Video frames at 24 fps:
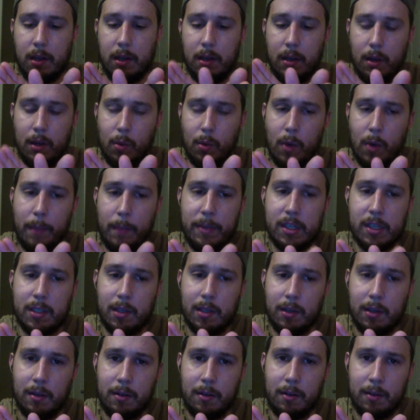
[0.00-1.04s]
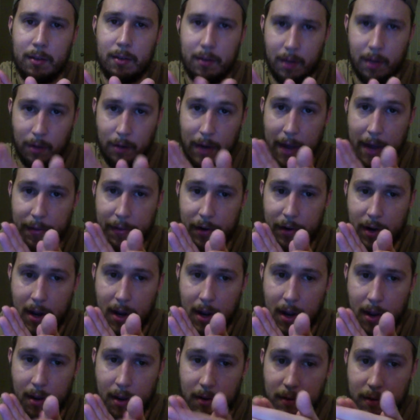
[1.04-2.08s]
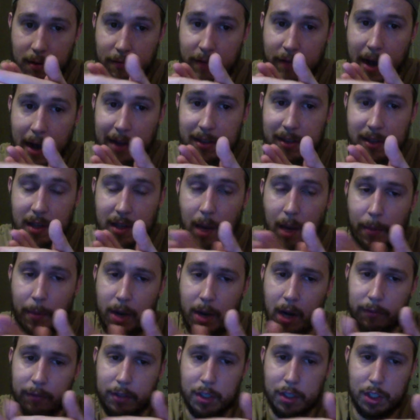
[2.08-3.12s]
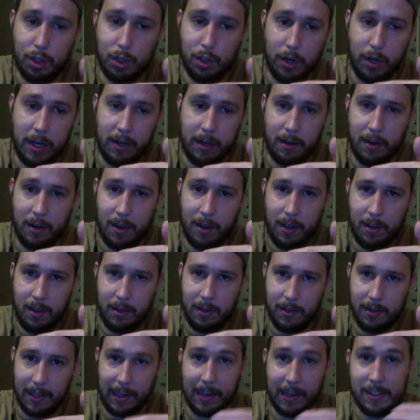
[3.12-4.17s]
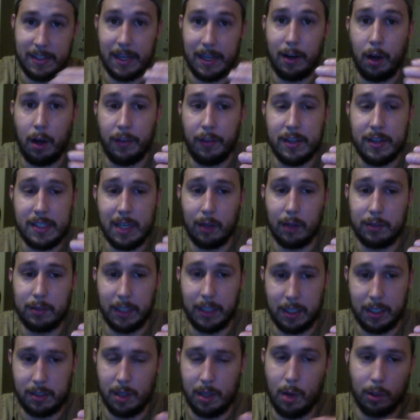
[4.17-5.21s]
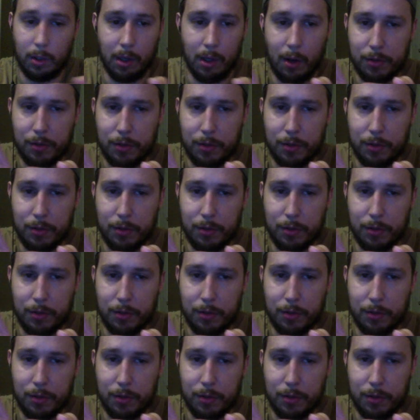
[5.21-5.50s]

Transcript: Fox is coming off the screen, like I said, on the Celtics logo.